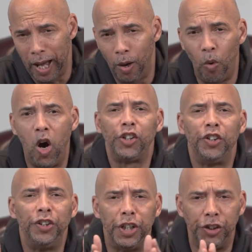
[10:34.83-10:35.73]
doubt,
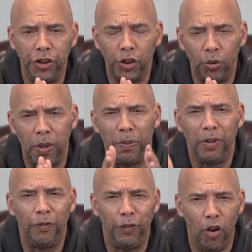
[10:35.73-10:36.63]
washing dishes,
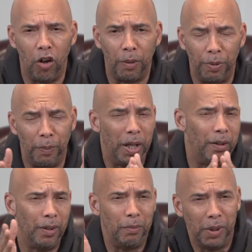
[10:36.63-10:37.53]
sweeping the floor,
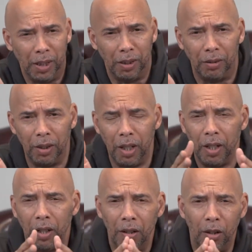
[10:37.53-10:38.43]
preparing a meal,
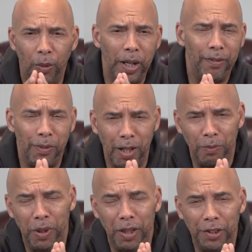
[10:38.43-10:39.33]
or whatever it
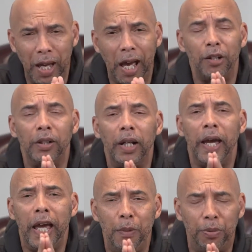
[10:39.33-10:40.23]
might be. She had on
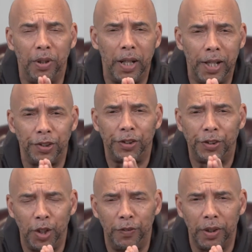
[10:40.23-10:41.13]
her apron as a
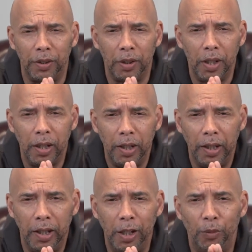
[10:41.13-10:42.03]
servant
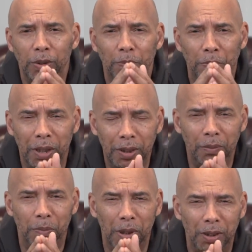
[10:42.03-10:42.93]
and was
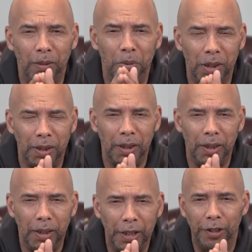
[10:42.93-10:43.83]
busy, busy,
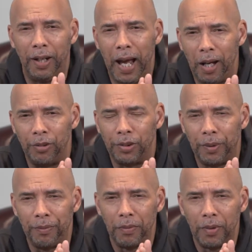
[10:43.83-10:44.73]
busy in her house.